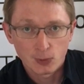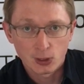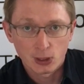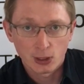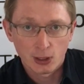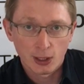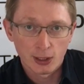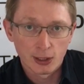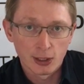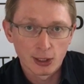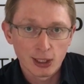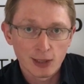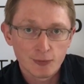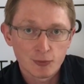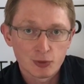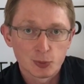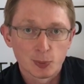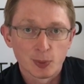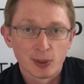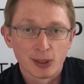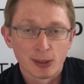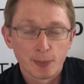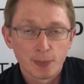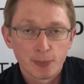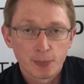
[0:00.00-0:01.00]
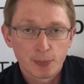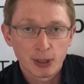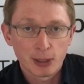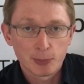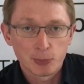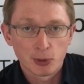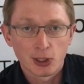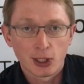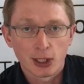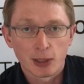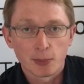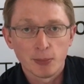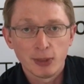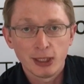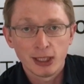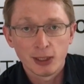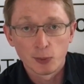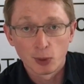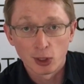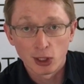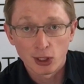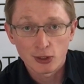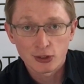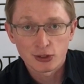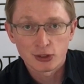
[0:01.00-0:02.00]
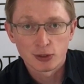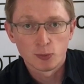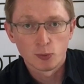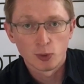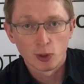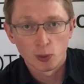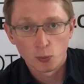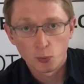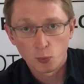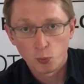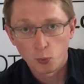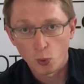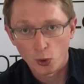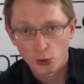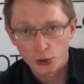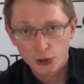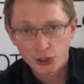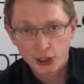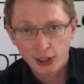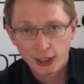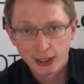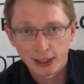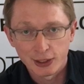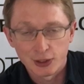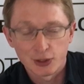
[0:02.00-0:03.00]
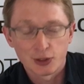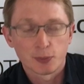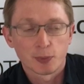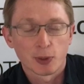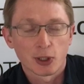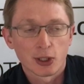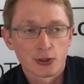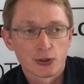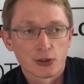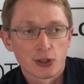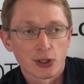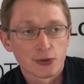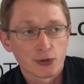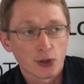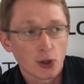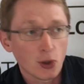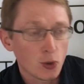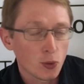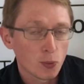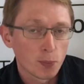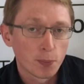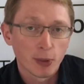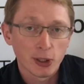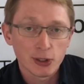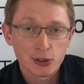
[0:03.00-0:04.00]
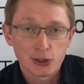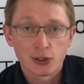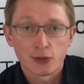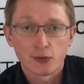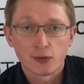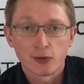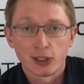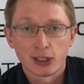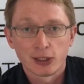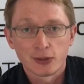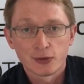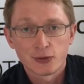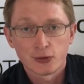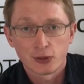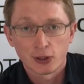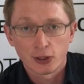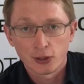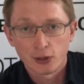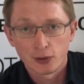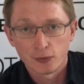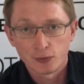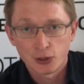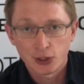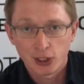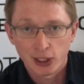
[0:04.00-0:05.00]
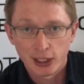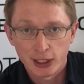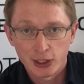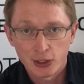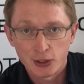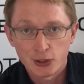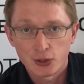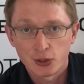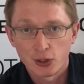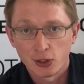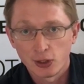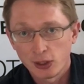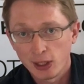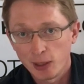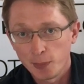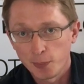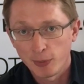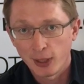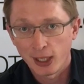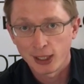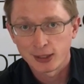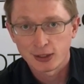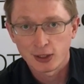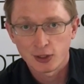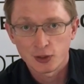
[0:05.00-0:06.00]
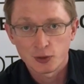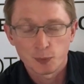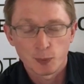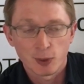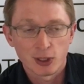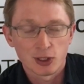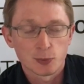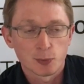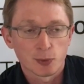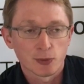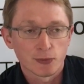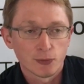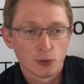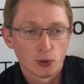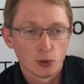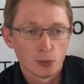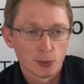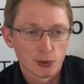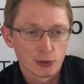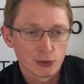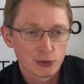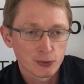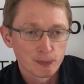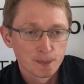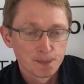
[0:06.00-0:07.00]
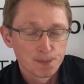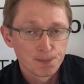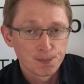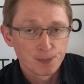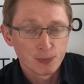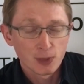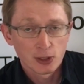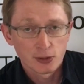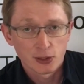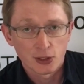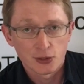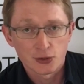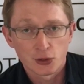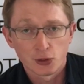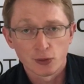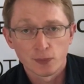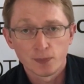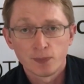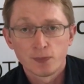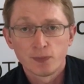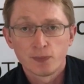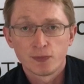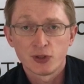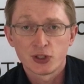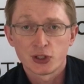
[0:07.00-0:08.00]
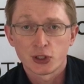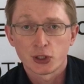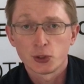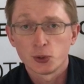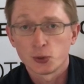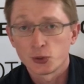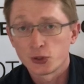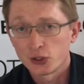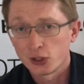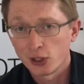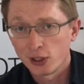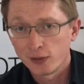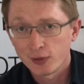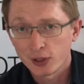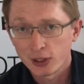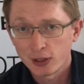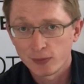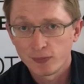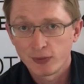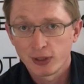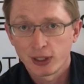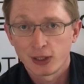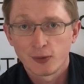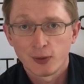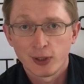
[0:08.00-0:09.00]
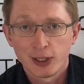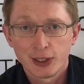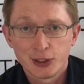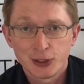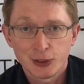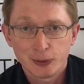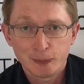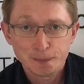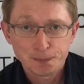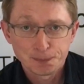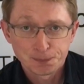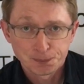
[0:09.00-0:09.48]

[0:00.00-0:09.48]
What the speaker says: And inevitably, people like me will ask them, well, what changed? Because there's a whole bunch of things that could have changed that impact Essbase performance. There's your physical server configuration.